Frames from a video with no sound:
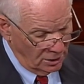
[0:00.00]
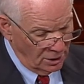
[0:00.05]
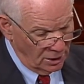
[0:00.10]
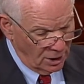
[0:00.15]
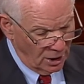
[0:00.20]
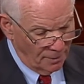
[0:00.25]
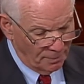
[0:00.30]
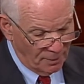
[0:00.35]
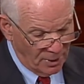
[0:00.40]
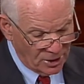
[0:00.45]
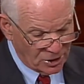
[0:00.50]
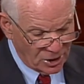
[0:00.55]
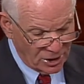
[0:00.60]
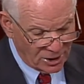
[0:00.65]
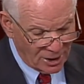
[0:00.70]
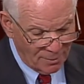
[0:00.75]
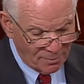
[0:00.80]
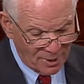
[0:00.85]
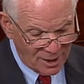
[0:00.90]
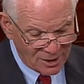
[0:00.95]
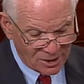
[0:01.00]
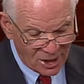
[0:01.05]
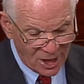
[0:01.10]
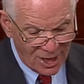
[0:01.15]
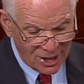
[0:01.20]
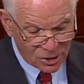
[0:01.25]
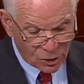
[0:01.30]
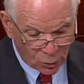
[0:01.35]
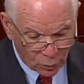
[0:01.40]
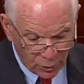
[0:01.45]
a budget that
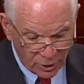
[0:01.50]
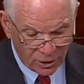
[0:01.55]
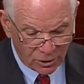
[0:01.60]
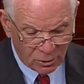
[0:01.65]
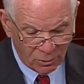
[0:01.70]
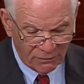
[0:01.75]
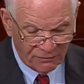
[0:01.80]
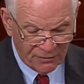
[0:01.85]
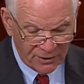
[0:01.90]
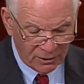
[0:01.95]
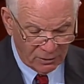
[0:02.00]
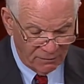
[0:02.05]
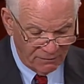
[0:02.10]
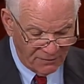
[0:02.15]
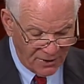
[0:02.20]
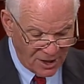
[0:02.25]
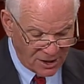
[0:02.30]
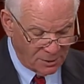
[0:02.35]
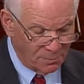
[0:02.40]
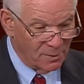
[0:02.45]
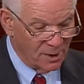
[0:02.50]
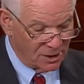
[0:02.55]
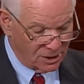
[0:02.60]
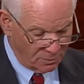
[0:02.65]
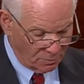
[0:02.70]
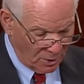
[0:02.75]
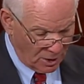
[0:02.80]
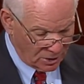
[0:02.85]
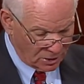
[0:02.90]
maintains critical federal investments while